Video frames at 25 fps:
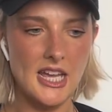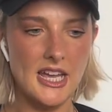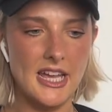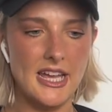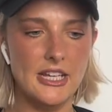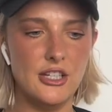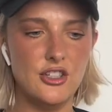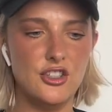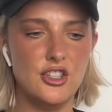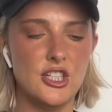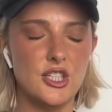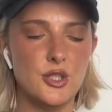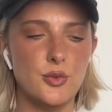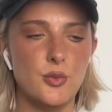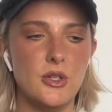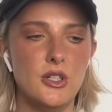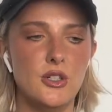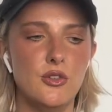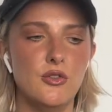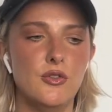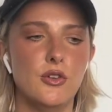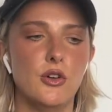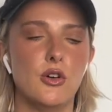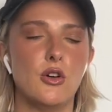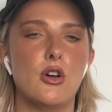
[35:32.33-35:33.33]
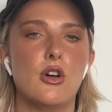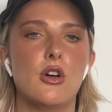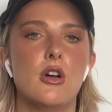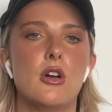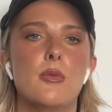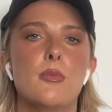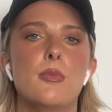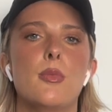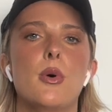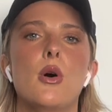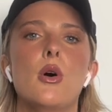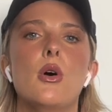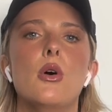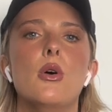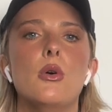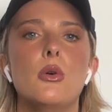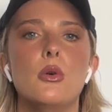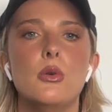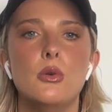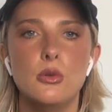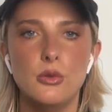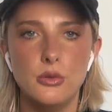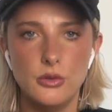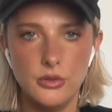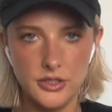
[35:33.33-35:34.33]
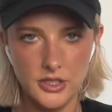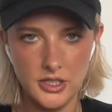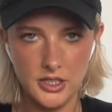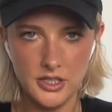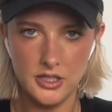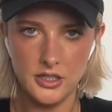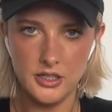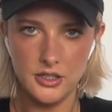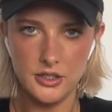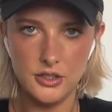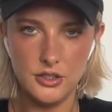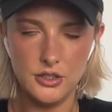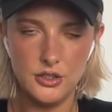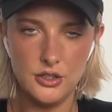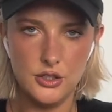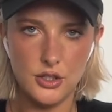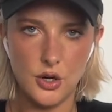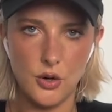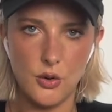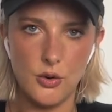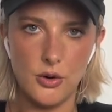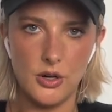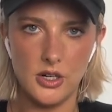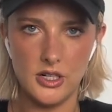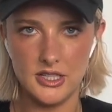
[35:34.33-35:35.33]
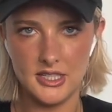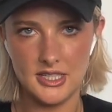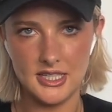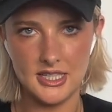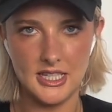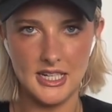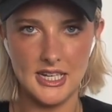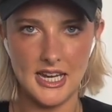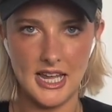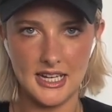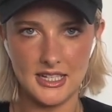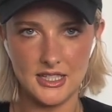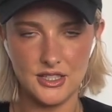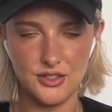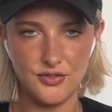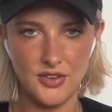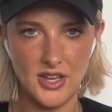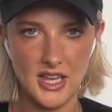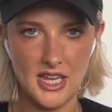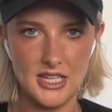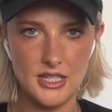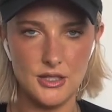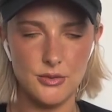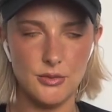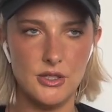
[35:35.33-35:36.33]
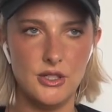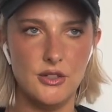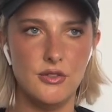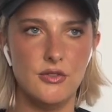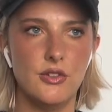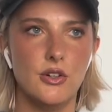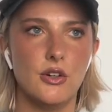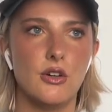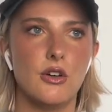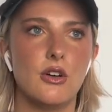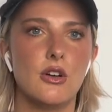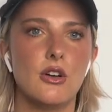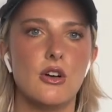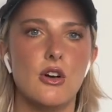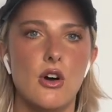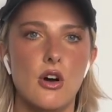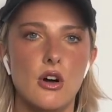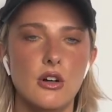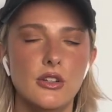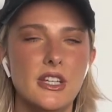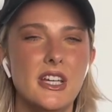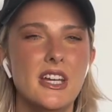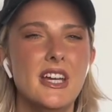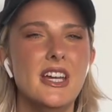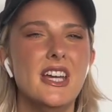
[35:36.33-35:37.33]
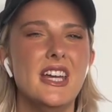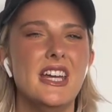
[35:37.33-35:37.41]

It's just when you feel pulled towards the next phase, when you feel called,